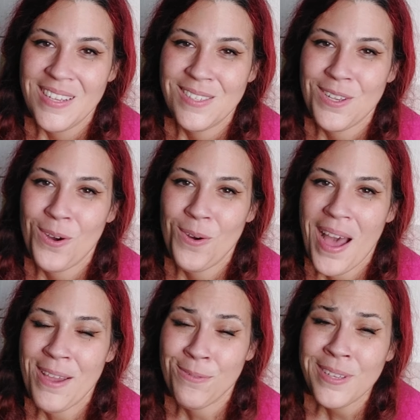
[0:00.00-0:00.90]
So
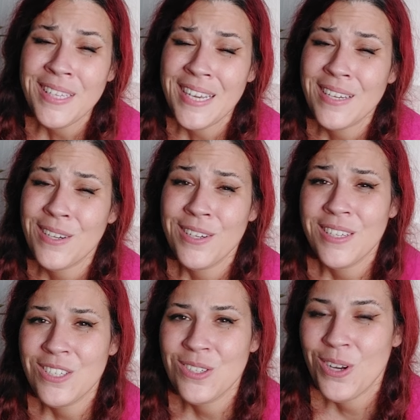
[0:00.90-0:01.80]
I really
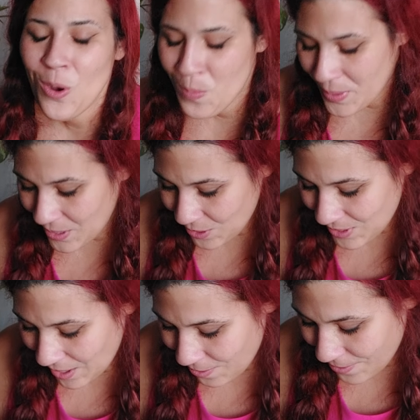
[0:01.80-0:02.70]
encourage you to open
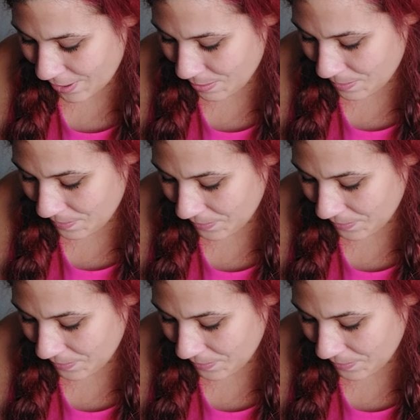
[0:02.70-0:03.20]
yourself up.